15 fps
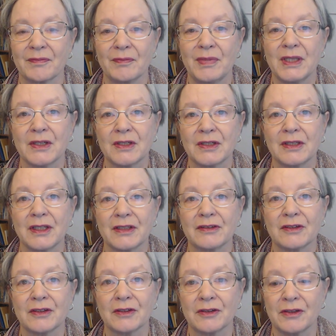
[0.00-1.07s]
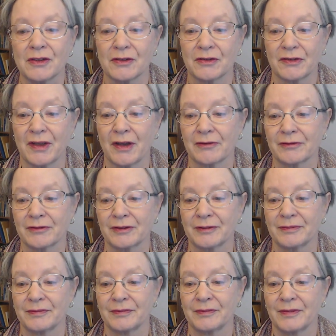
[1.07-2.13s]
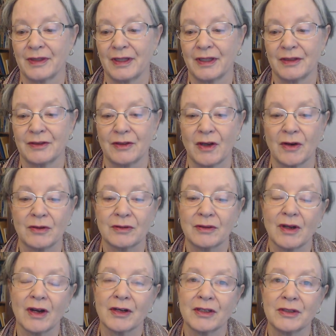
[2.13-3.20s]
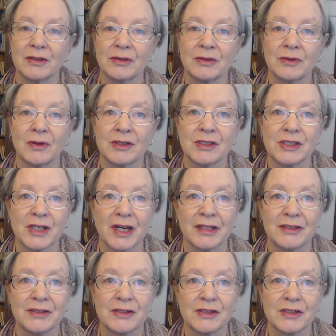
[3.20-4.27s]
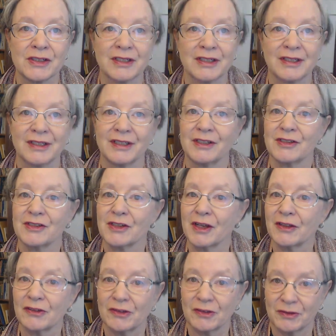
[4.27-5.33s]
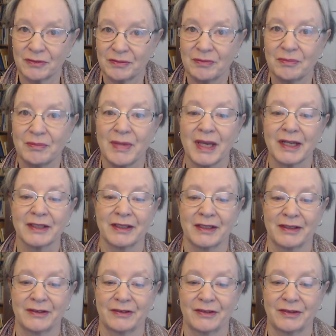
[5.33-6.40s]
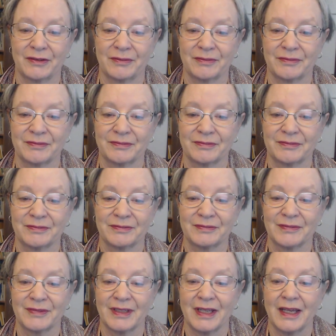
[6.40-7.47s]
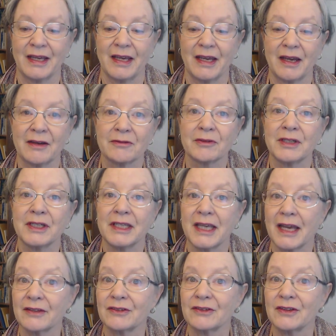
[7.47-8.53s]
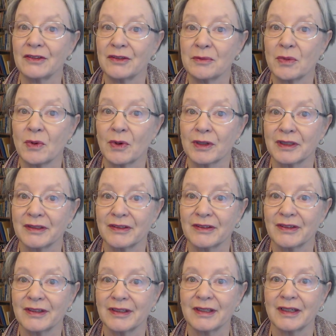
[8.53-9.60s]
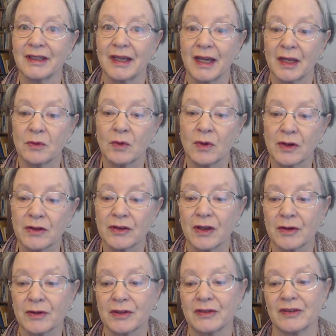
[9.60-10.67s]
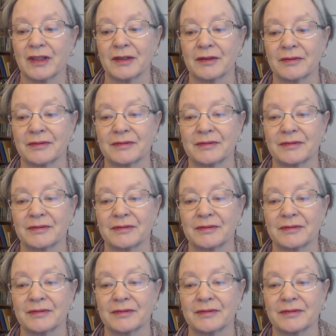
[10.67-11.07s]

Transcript: Be a good listener to yourself. Don't argue or judge, just make a list. Every guest is important and worth noticing.